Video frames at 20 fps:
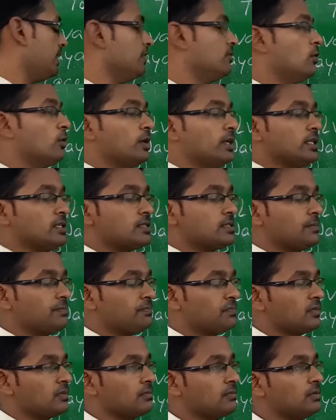devotees.
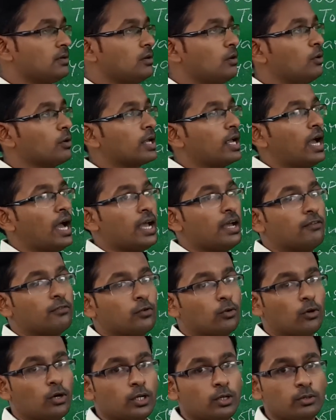Okay, I have
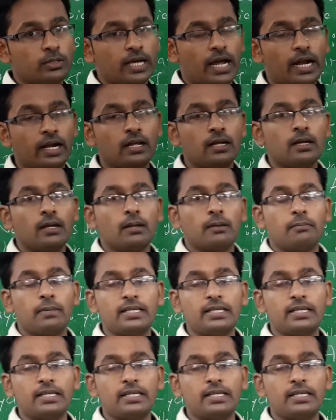told you that